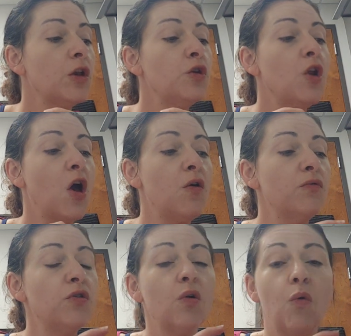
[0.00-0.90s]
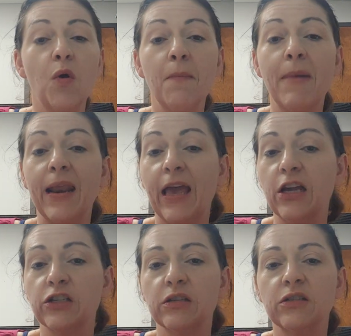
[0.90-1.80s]
Know your
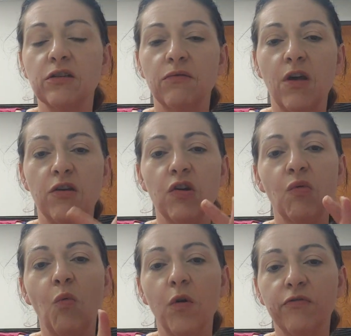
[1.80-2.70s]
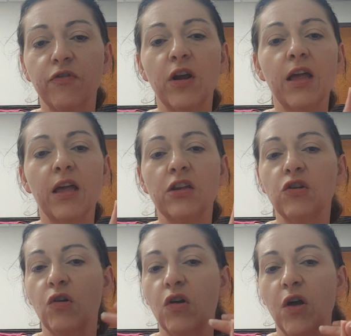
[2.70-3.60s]
medications. So know your
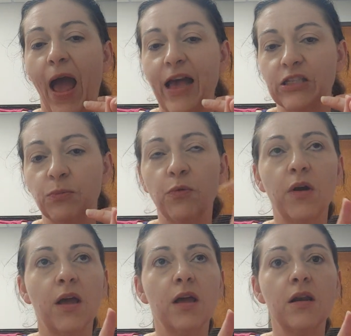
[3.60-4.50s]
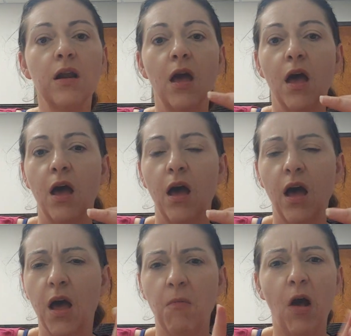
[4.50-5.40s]
warfarin, your aspirin,
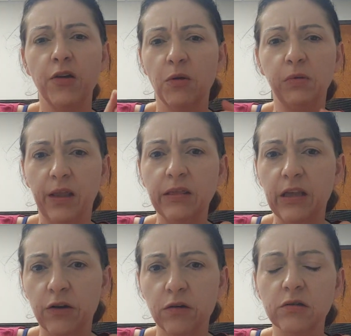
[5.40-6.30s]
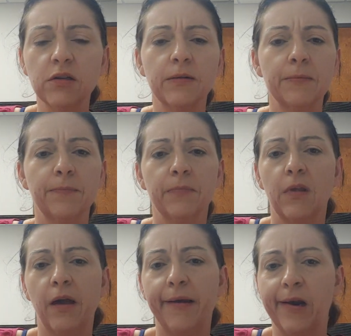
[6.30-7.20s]
all your blood thinners.
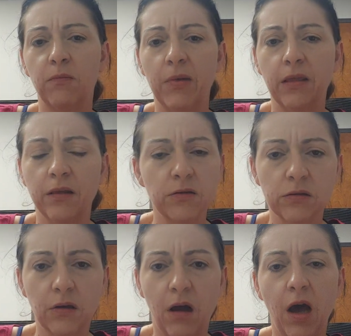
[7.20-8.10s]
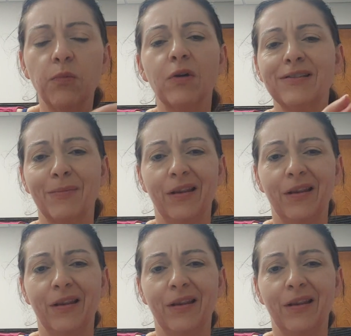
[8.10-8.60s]
And I don't mean those odd ones.